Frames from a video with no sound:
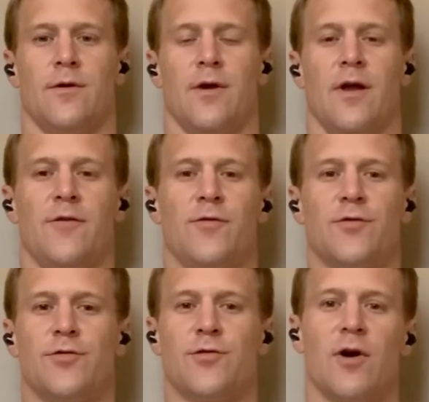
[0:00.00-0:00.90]
And if you're
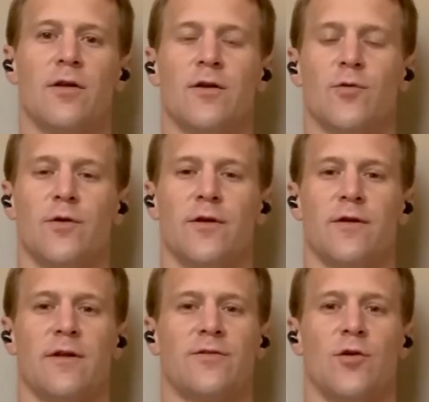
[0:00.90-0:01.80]
struggling with it,
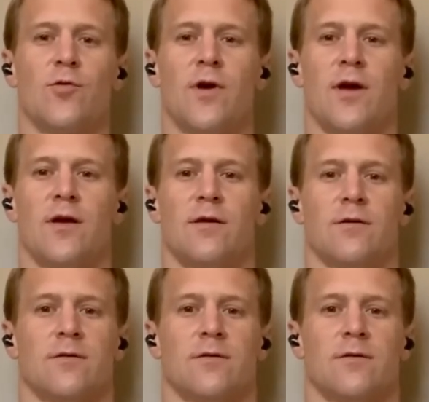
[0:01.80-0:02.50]
that's okay.